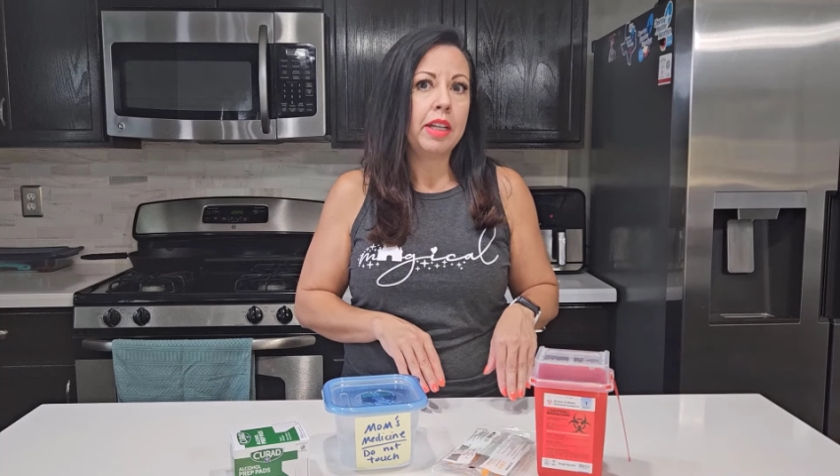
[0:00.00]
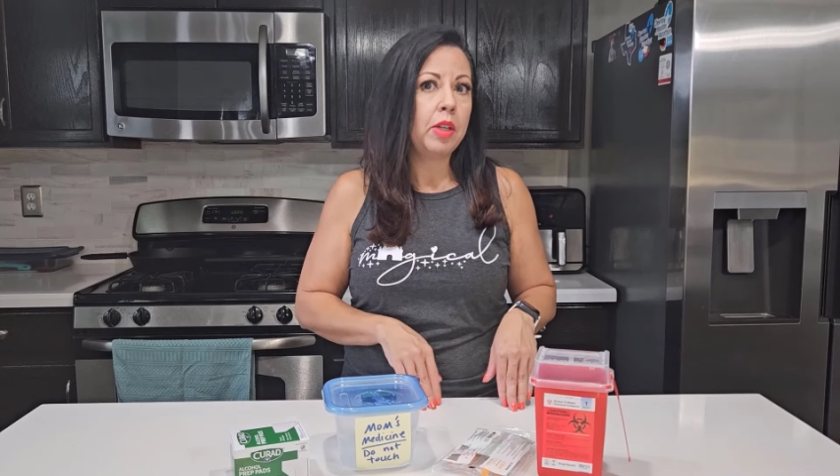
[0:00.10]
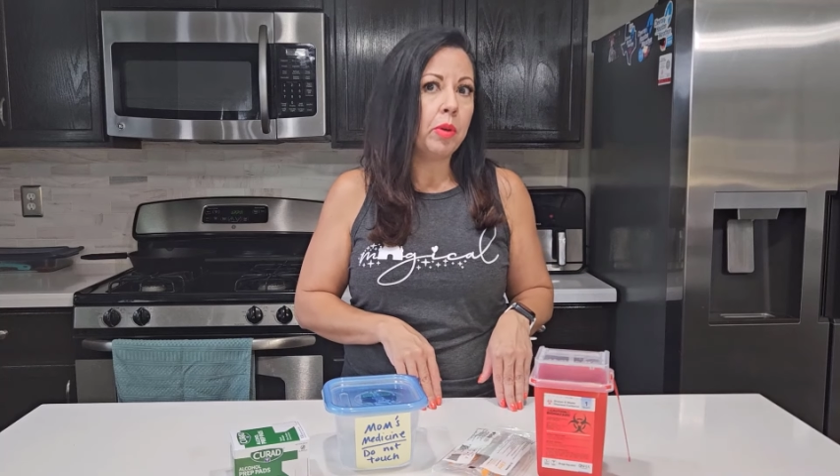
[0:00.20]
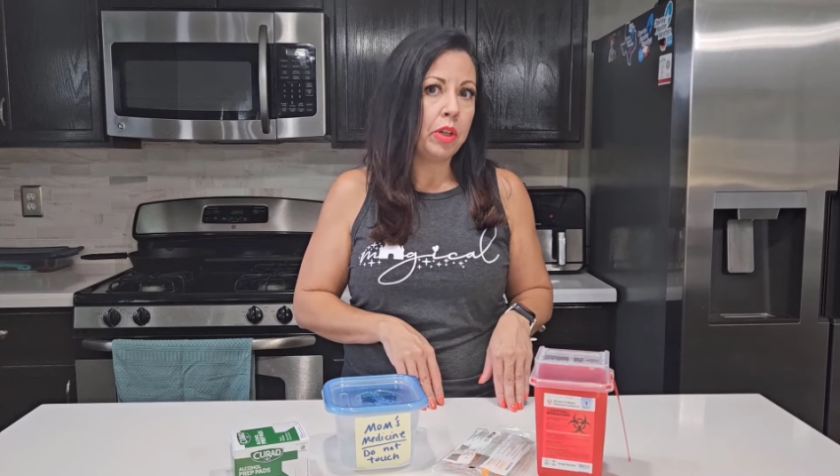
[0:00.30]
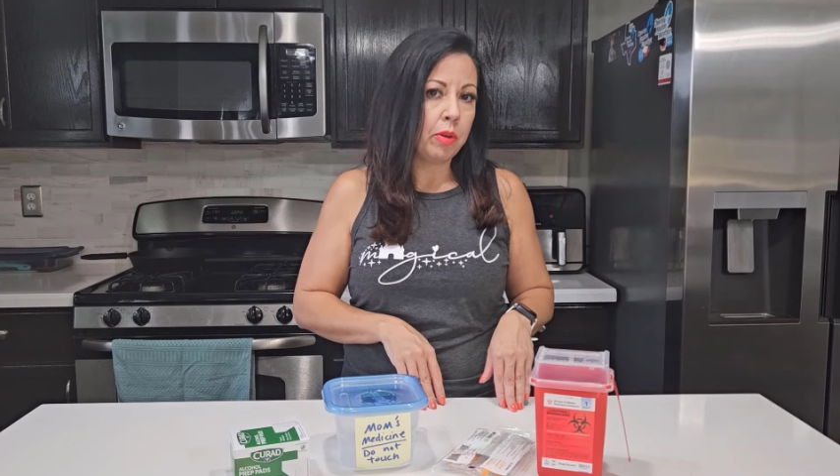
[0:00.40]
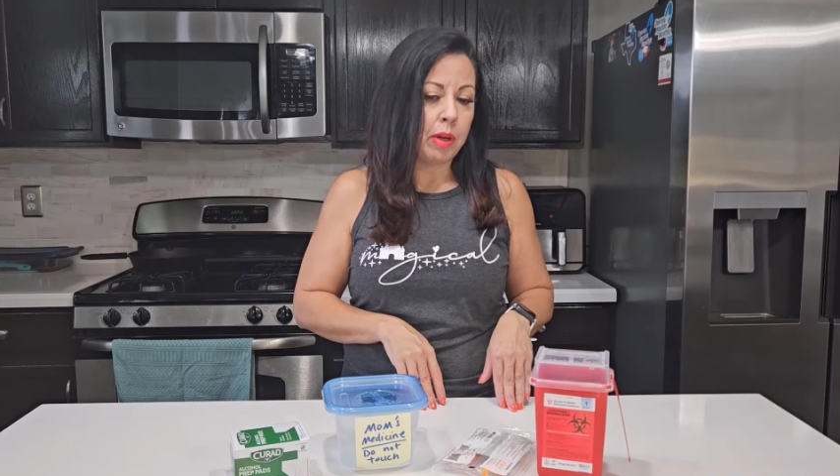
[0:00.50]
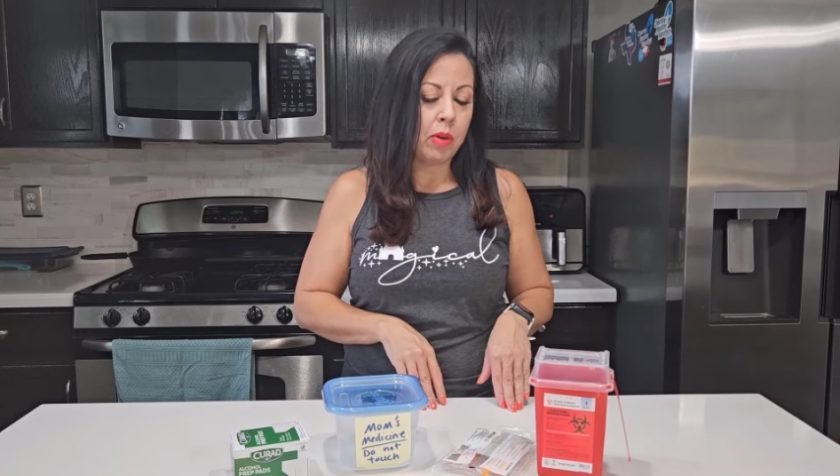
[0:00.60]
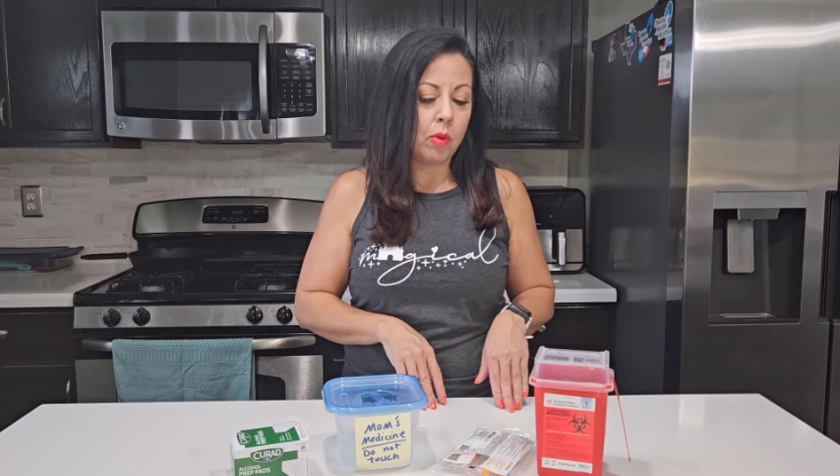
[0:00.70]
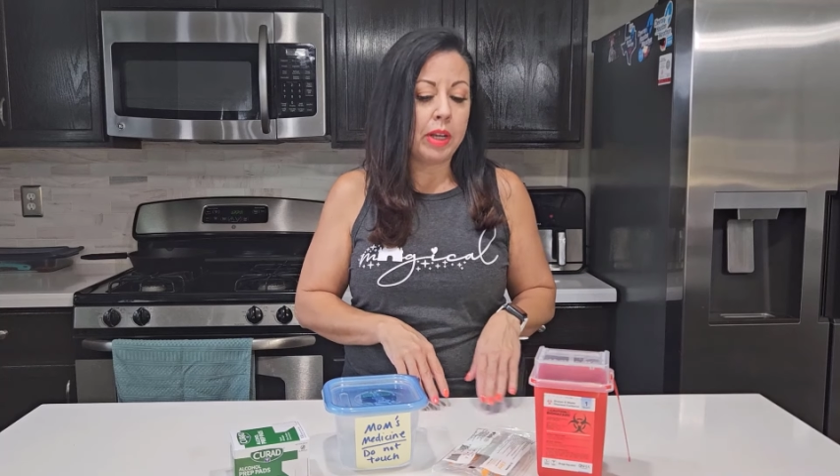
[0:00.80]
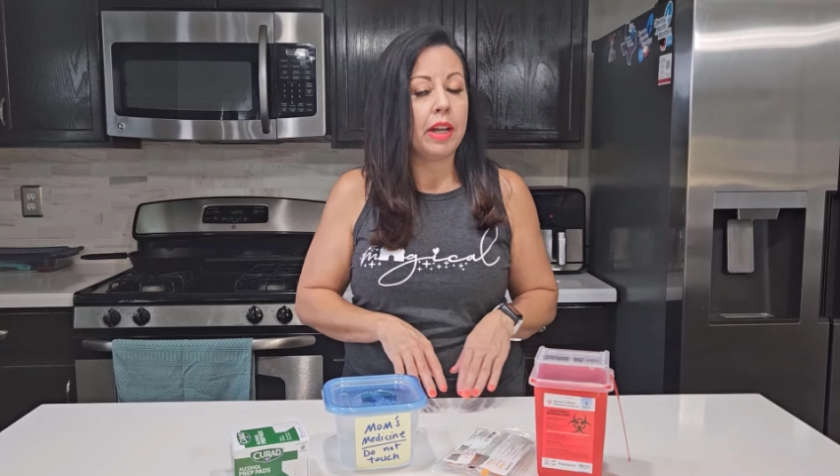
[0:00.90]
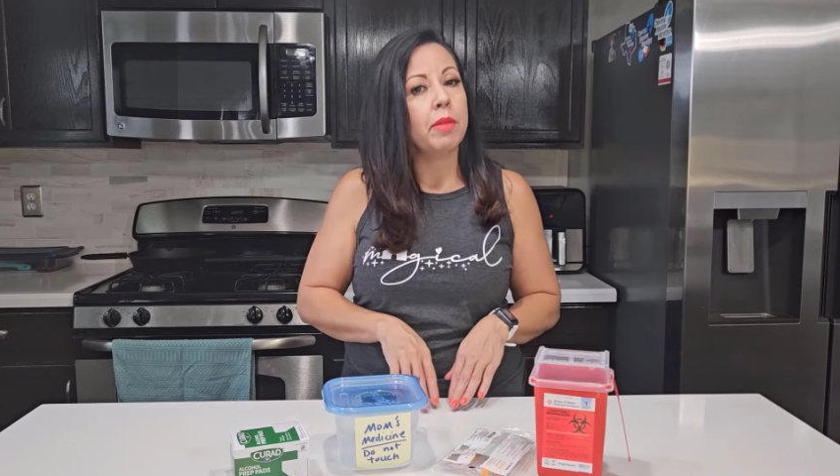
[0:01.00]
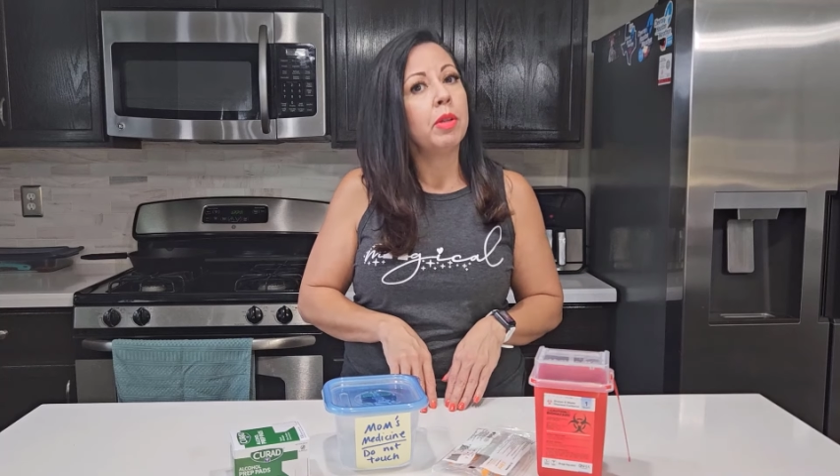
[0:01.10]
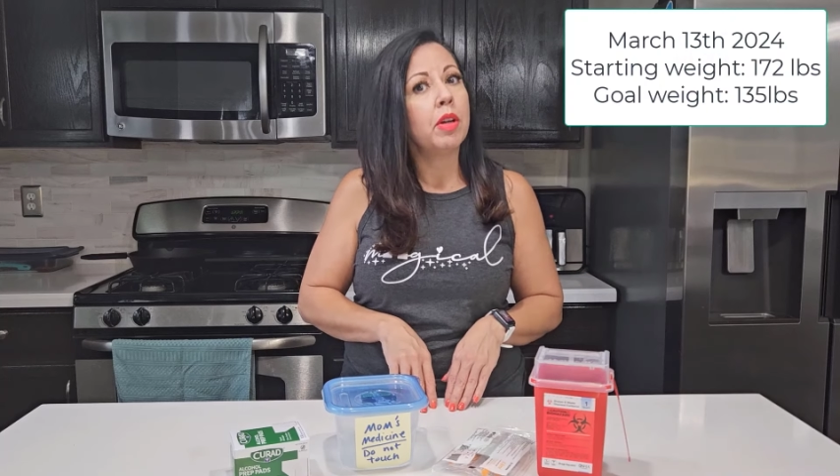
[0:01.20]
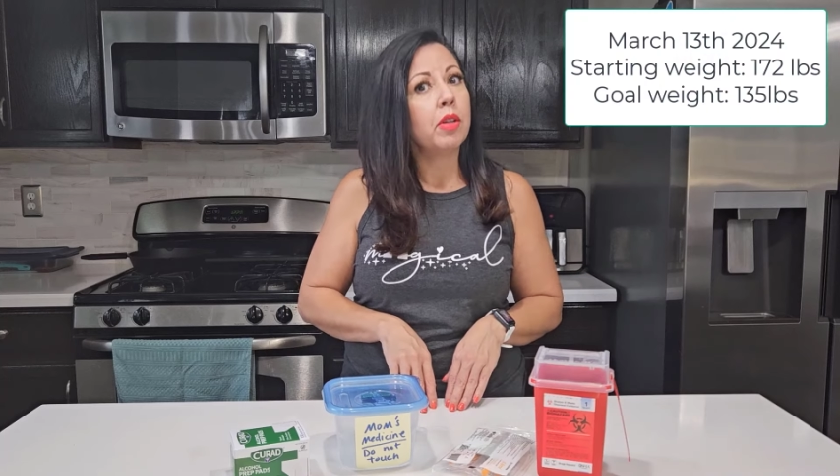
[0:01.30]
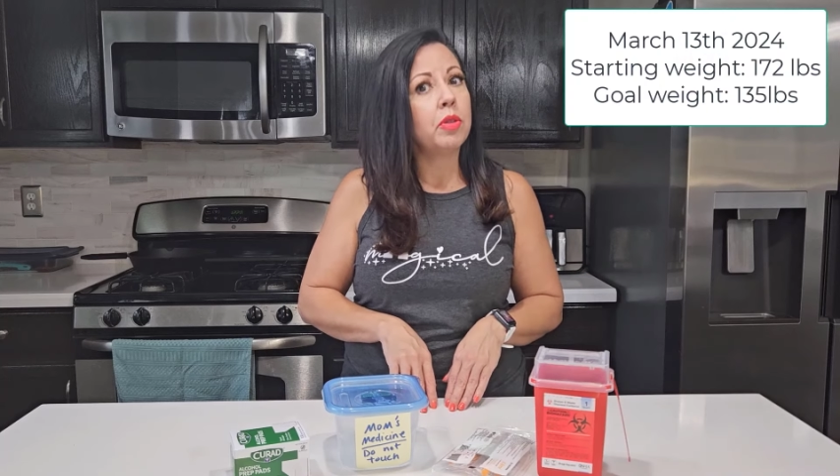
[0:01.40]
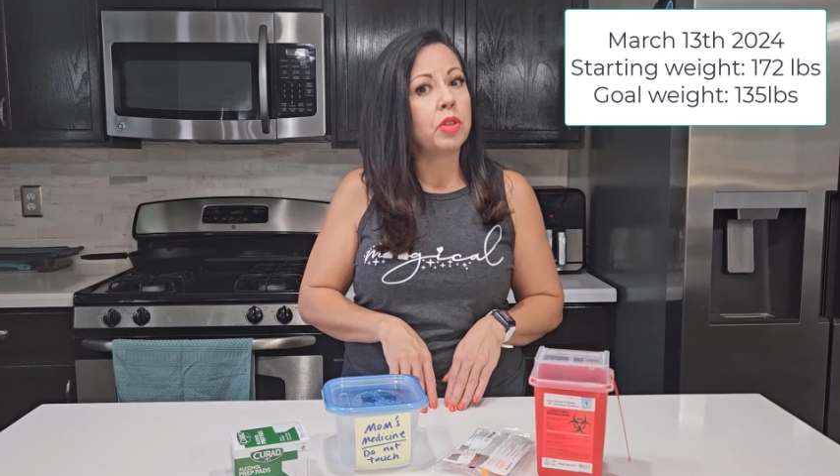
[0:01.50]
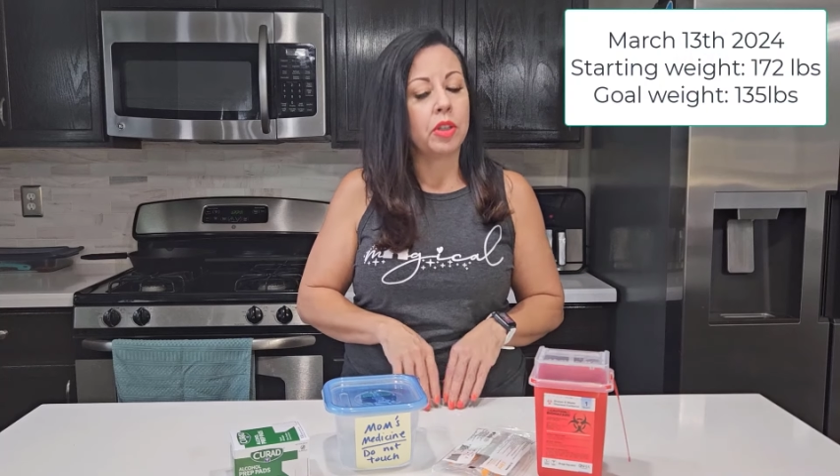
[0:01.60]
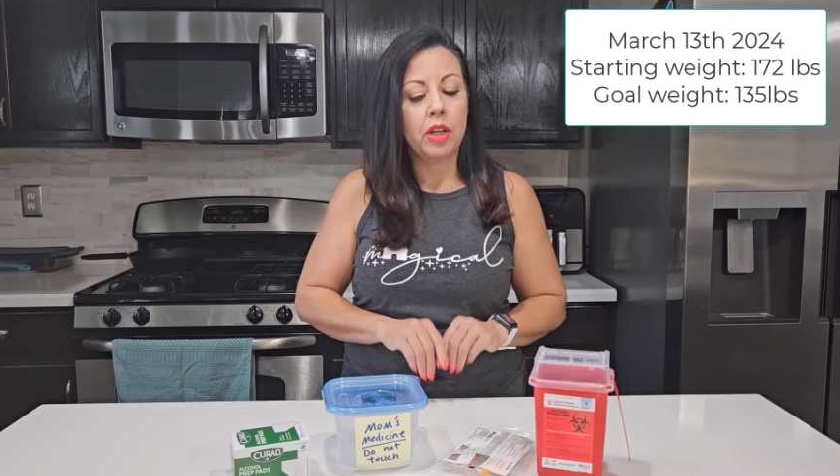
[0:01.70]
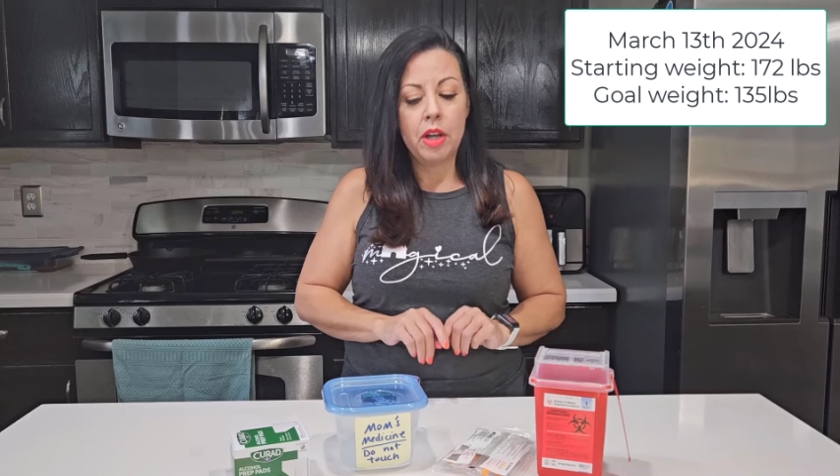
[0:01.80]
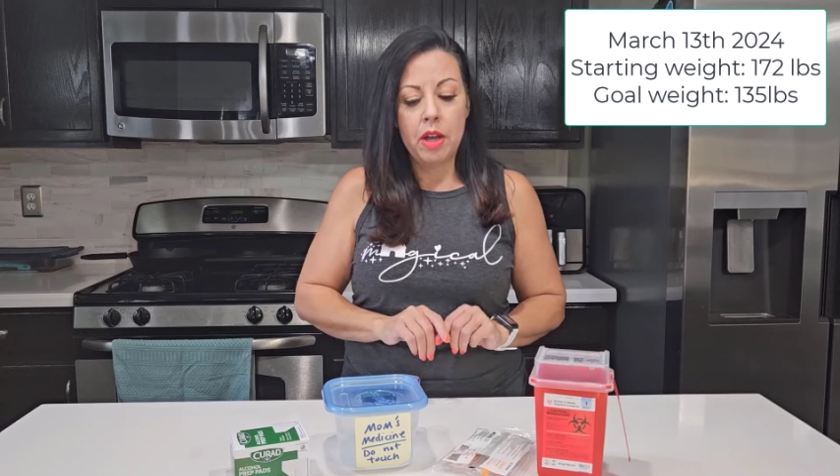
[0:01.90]
anywhere near my goal weight, I am a lot
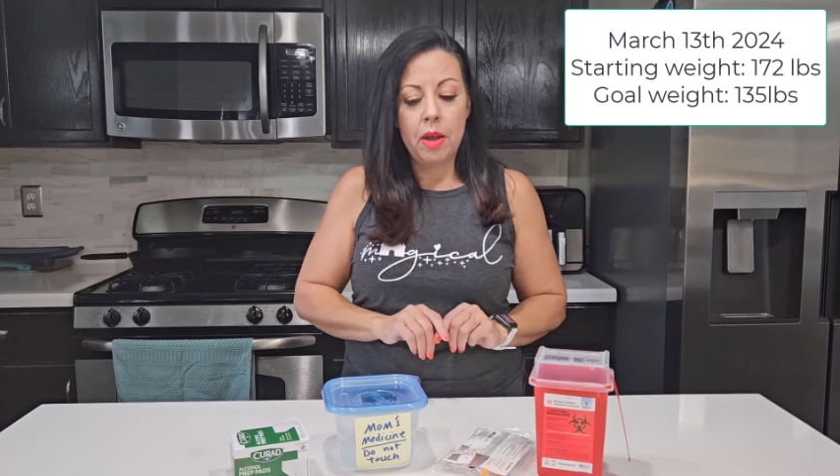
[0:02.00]
closer,